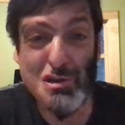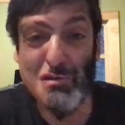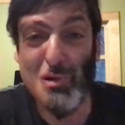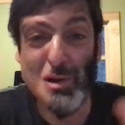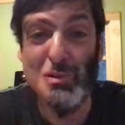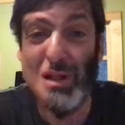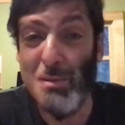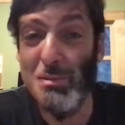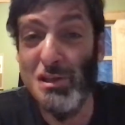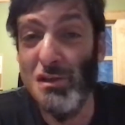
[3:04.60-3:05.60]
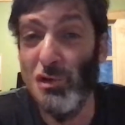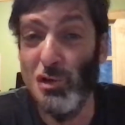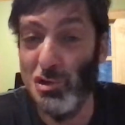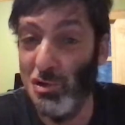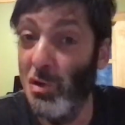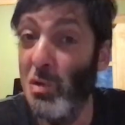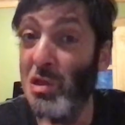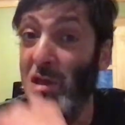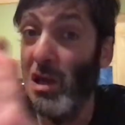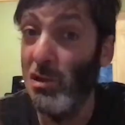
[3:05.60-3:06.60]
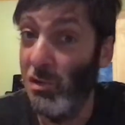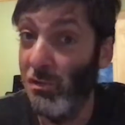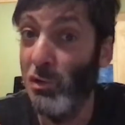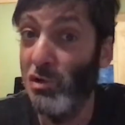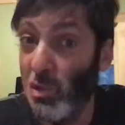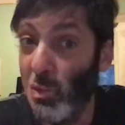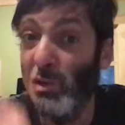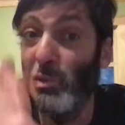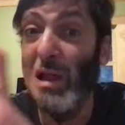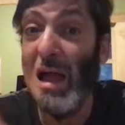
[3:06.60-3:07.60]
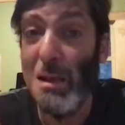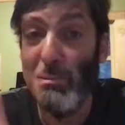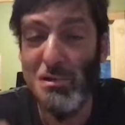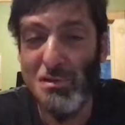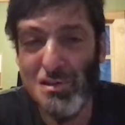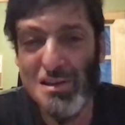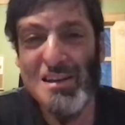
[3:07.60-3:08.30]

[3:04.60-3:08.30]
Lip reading: of what will happen in the future. You're thinking to the future, what will happen.